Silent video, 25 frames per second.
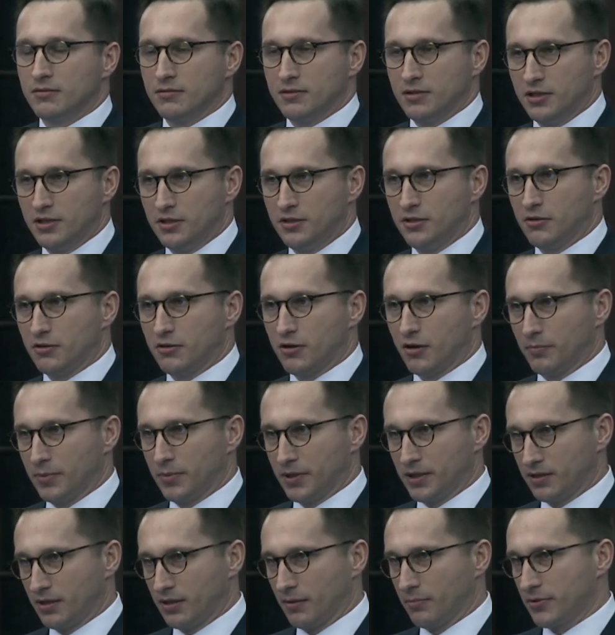in Europe,
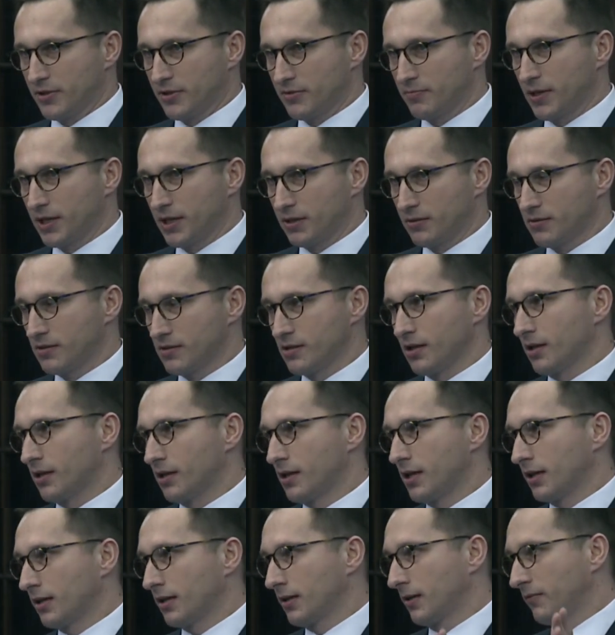it's the prospectus
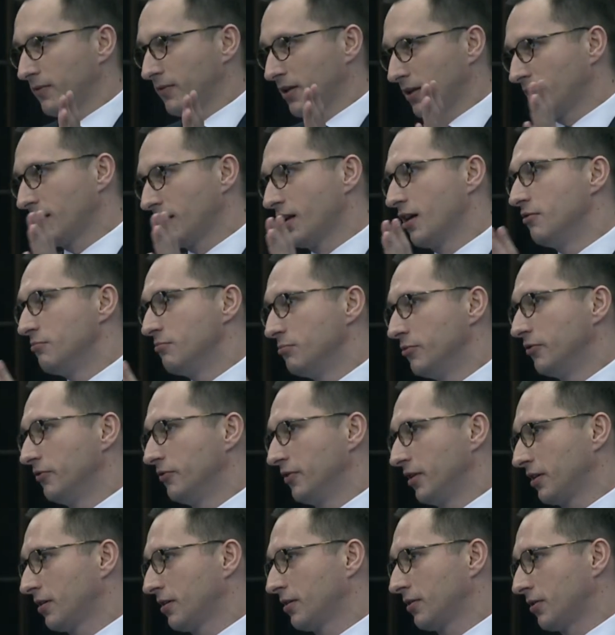directive and now
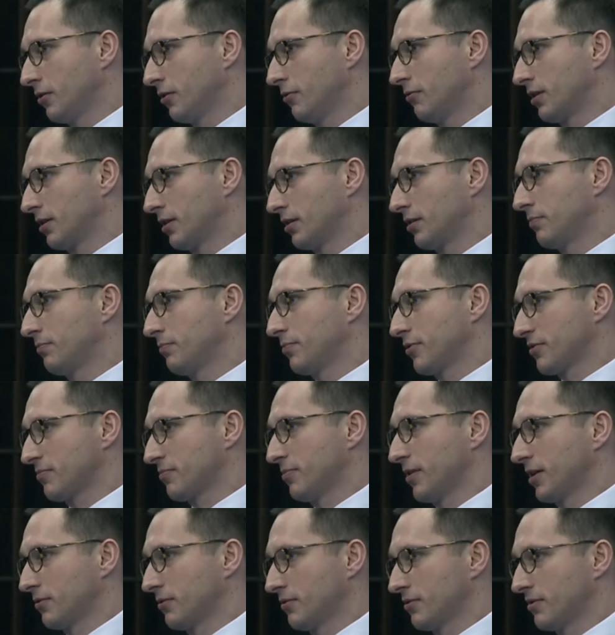moving toward
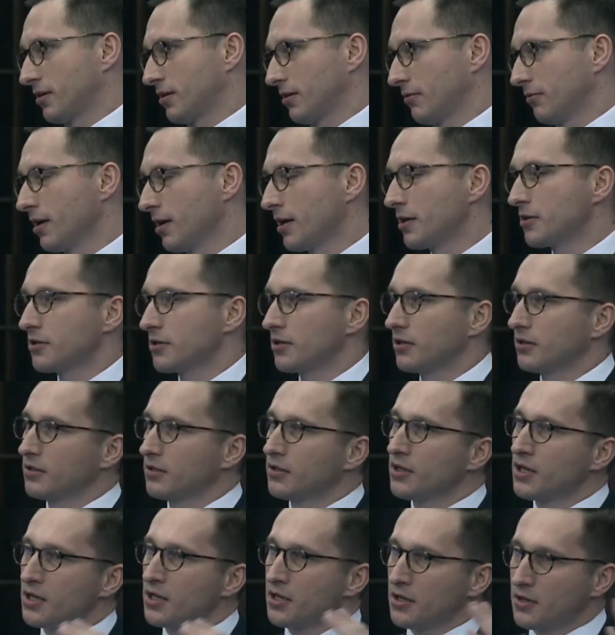prospectus regulation,
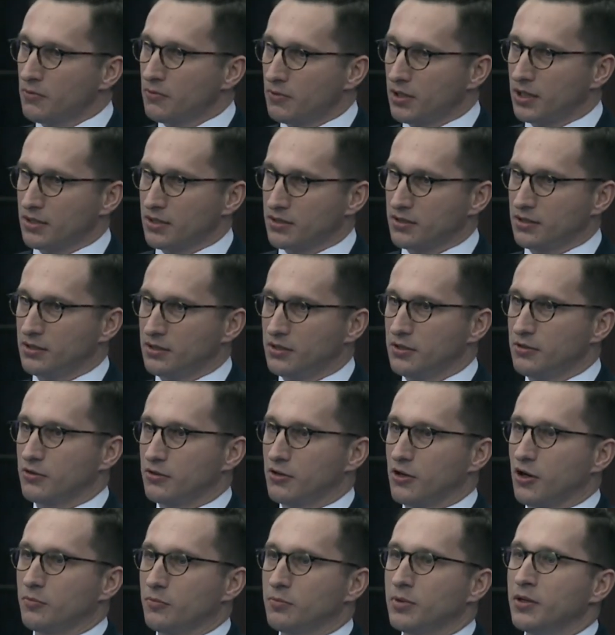whereas in
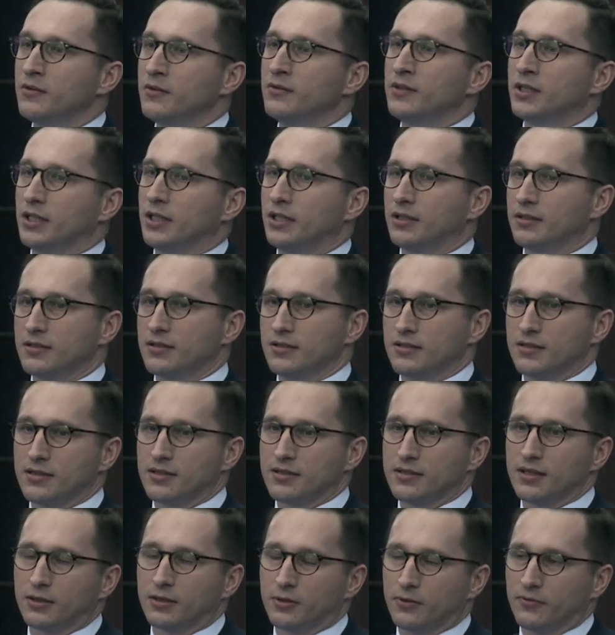Europe, it is the
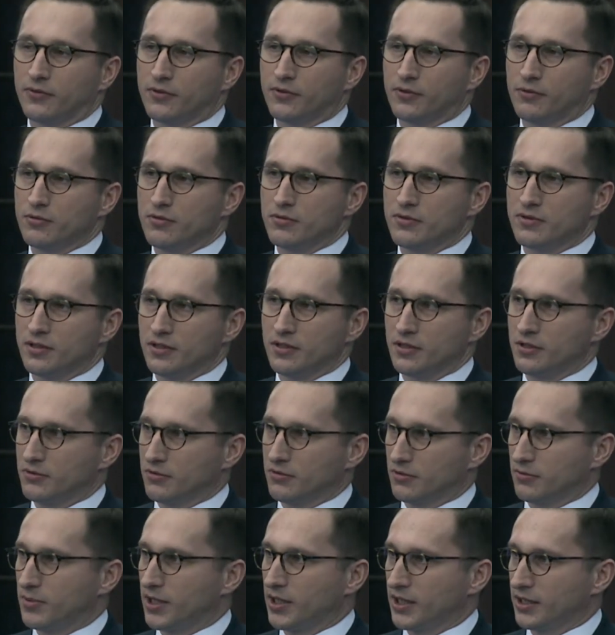set of rules
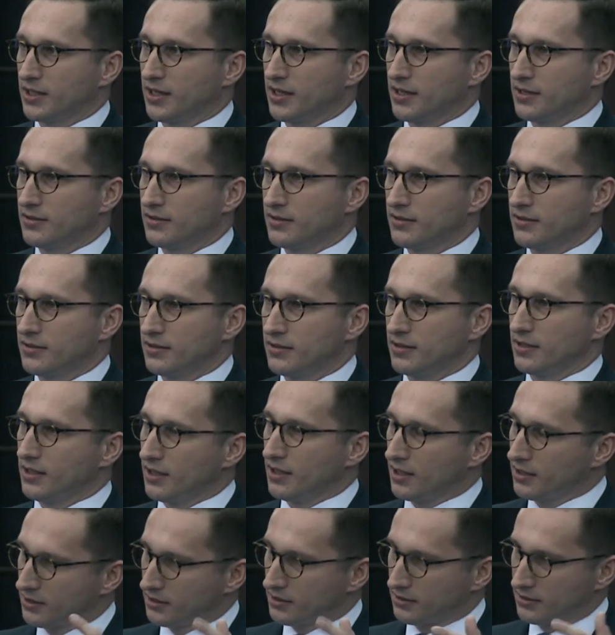issued by the
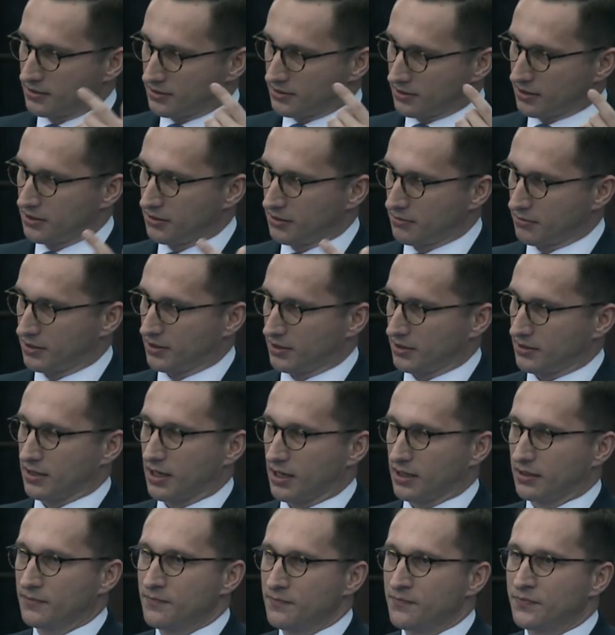SEC under the Securities
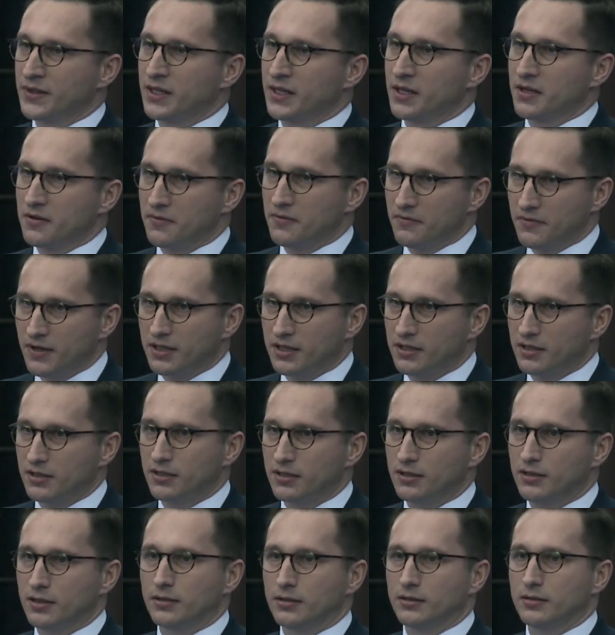Act. Very
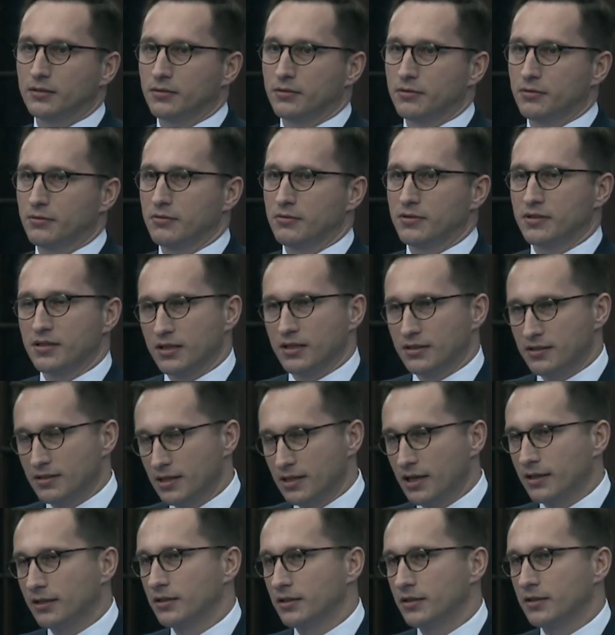detailed rules, a
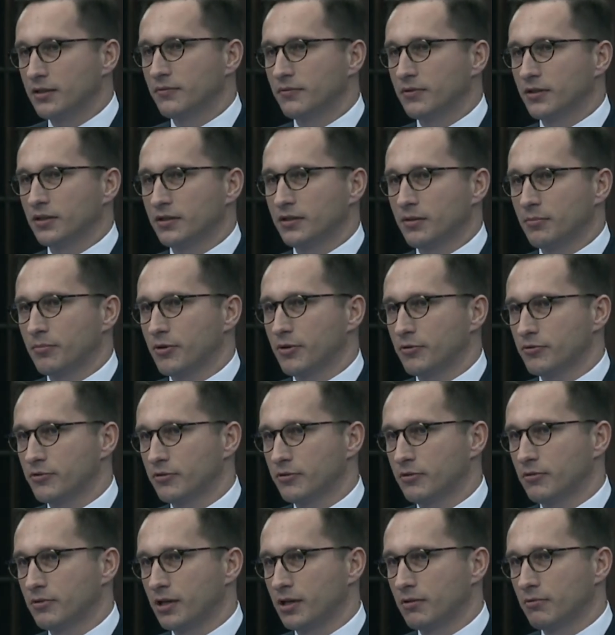slightly different approach
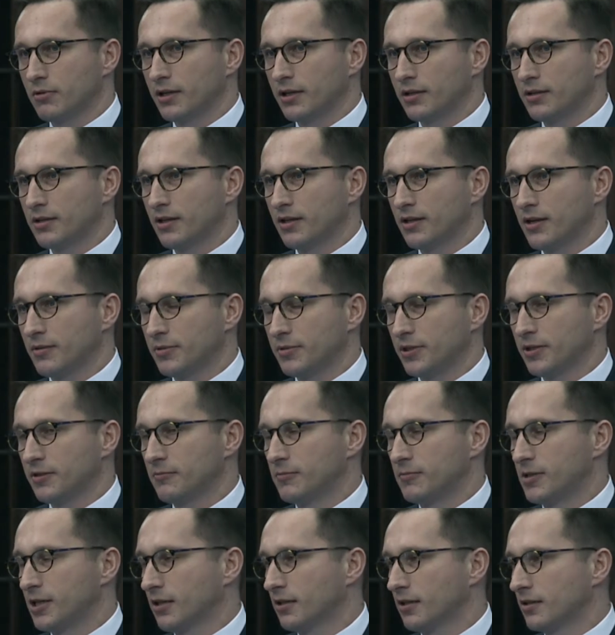to regulating capital
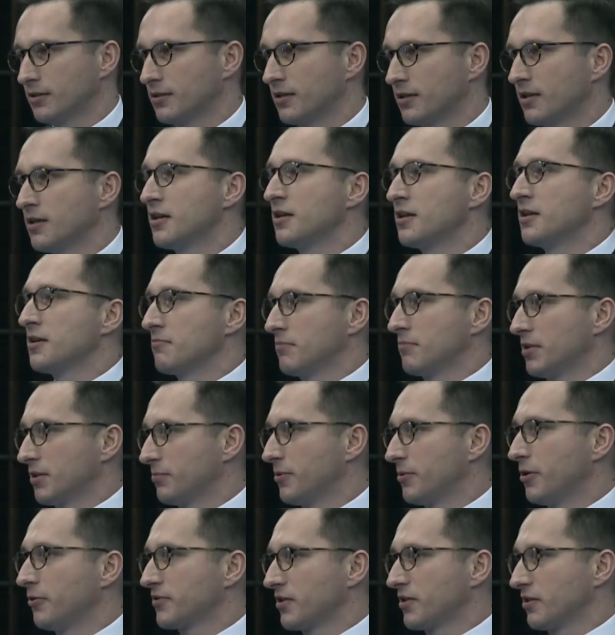markets, but
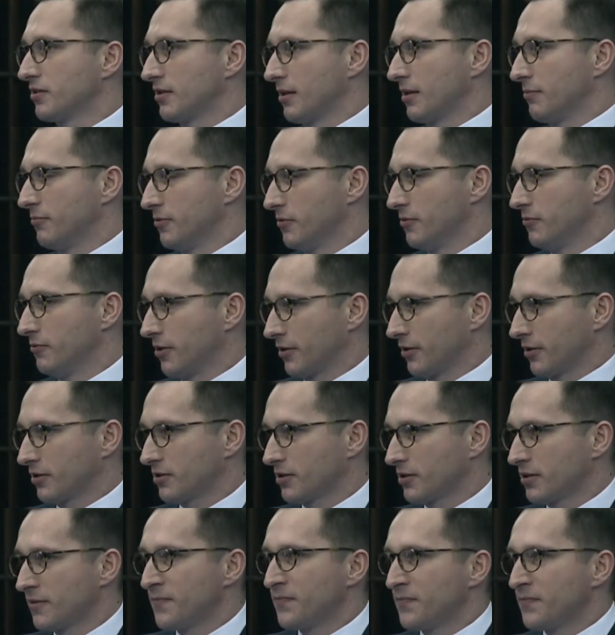both systems works.